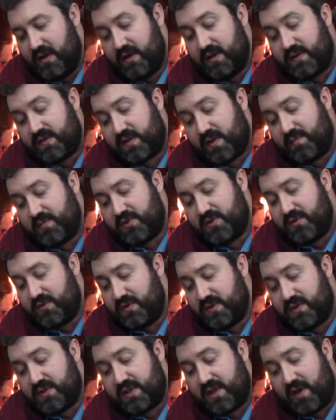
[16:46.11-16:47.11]
Some
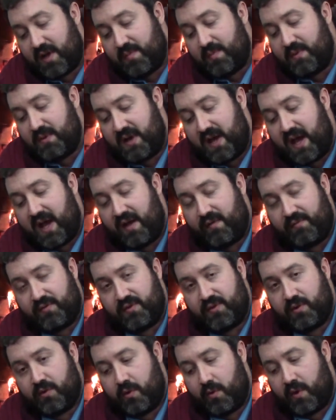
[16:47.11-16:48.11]
students stop after
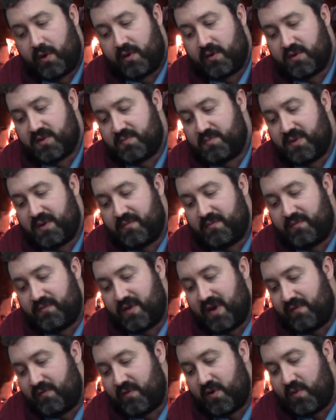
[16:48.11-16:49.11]
the lawyers, but
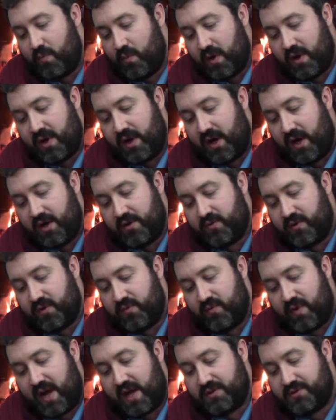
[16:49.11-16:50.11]
for every 100
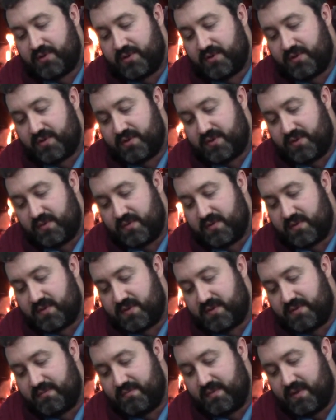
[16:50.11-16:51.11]
rational
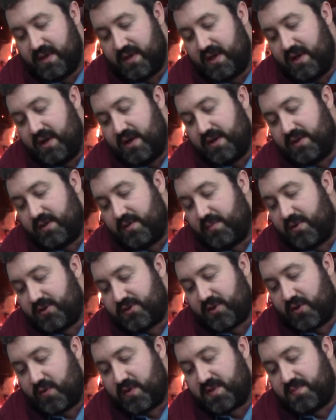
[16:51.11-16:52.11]
students, there
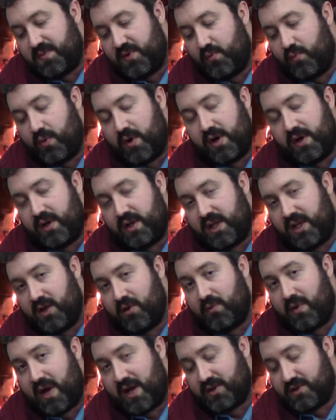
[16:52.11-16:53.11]
must always be one
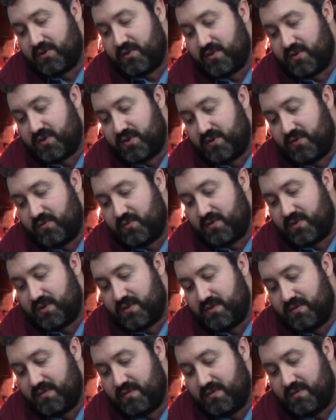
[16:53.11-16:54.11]
irrational student
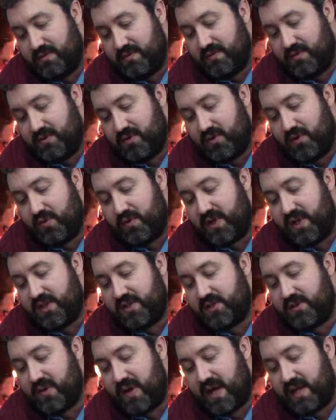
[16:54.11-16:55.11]
who needs
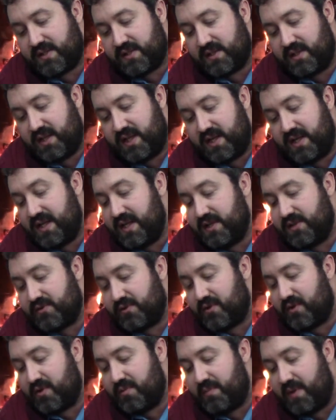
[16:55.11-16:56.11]
to escalate his or
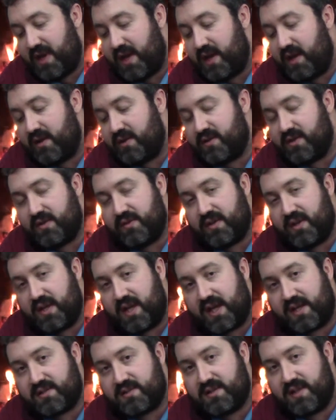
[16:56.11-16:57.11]
her pain to the
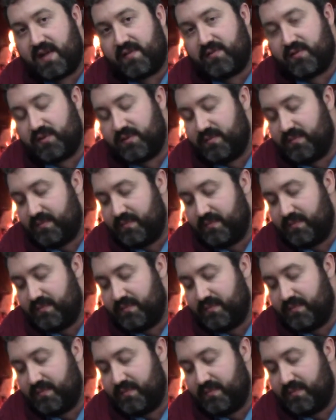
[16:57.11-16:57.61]
next level.